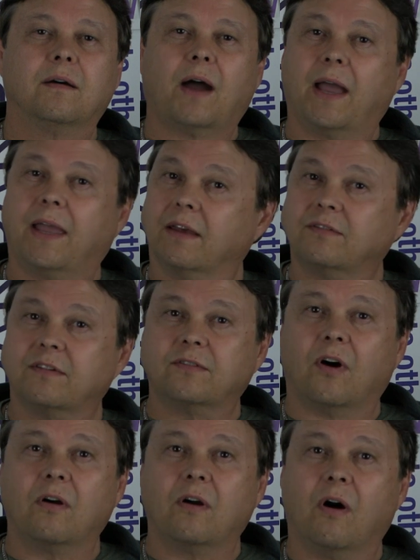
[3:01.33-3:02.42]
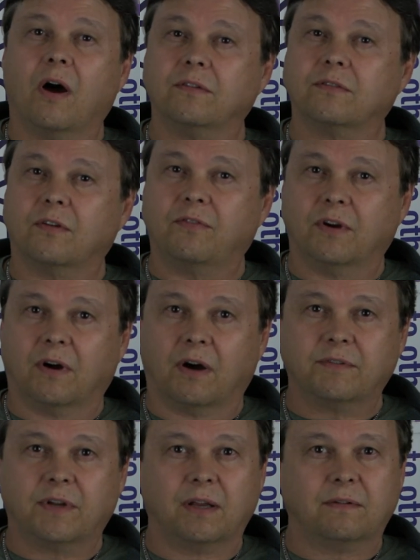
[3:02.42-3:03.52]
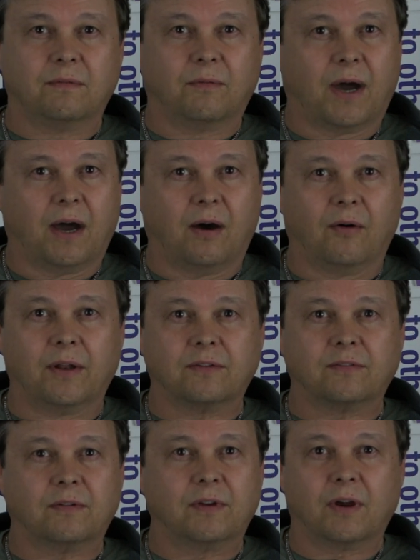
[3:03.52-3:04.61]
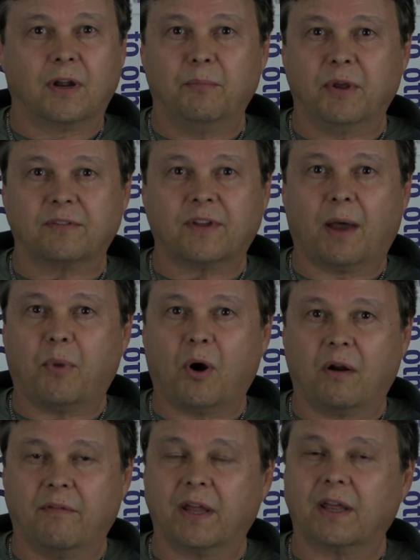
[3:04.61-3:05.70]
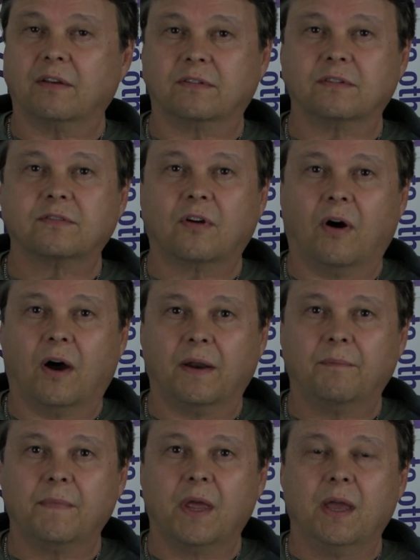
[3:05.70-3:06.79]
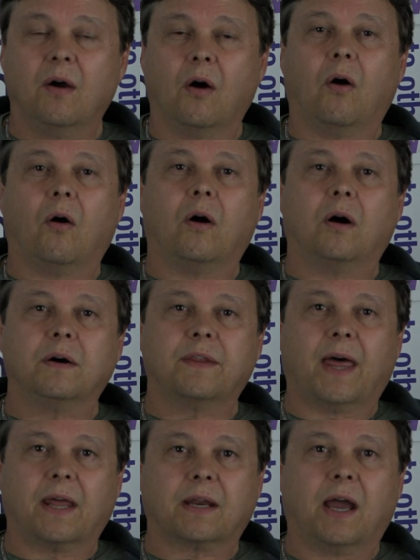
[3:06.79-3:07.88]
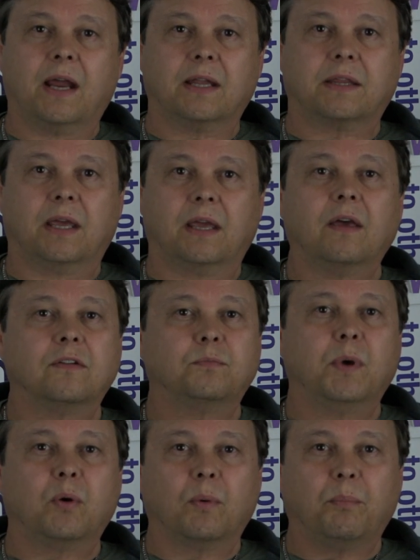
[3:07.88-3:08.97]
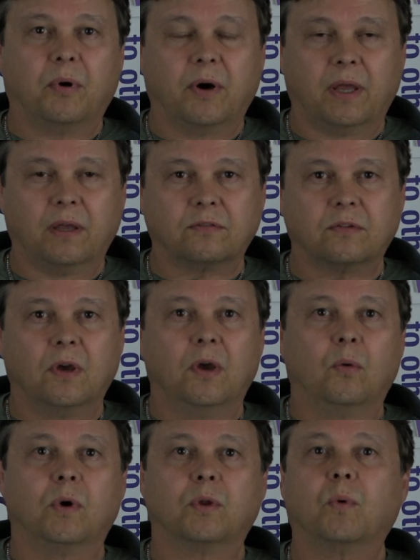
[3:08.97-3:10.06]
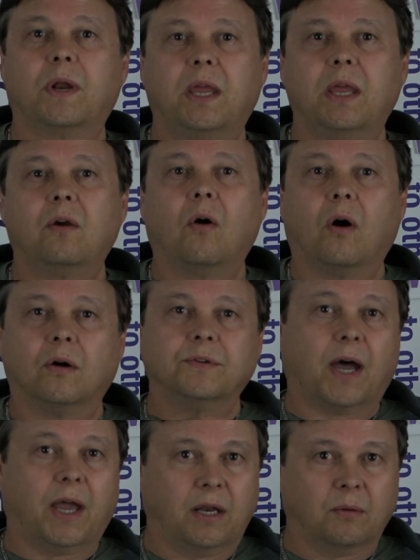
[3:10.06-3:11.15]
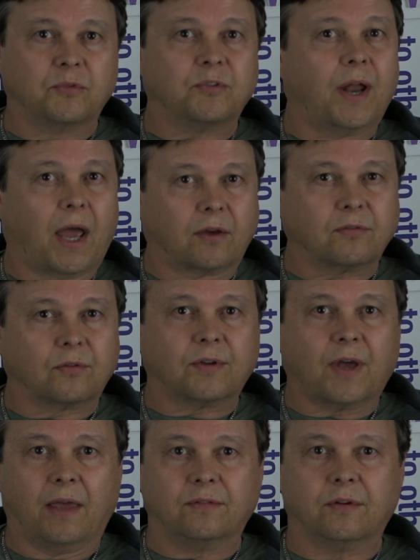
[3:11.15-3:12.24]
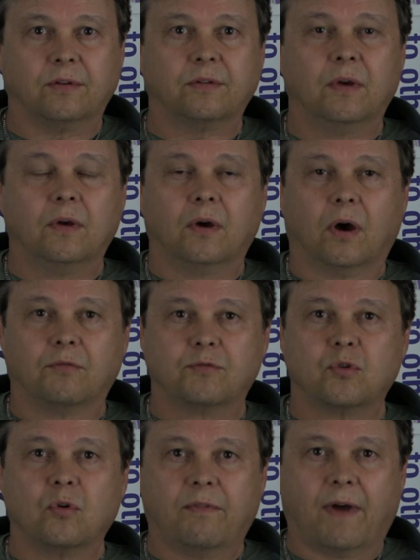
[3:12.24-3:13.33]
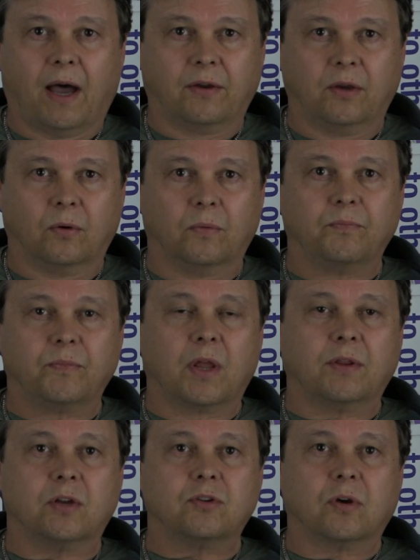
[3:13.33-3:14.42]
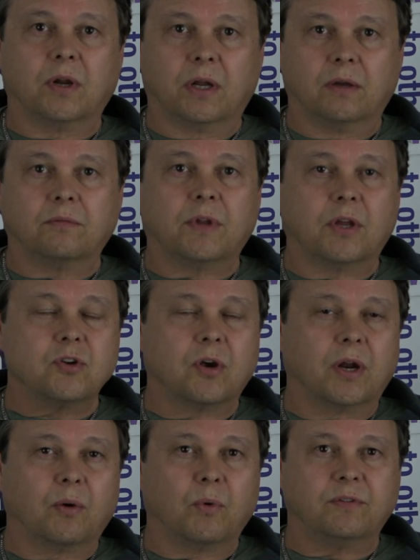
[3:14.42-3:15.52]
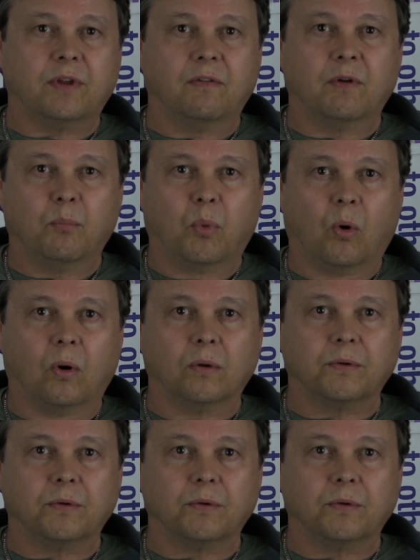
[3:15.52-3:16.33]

I guess it's all gone. So if you loved it, wow, you're going to miss that part of it because it's gone. All of that kind of thing has been replaced with what he called items and exercises of true value that you're going to receive in Bold.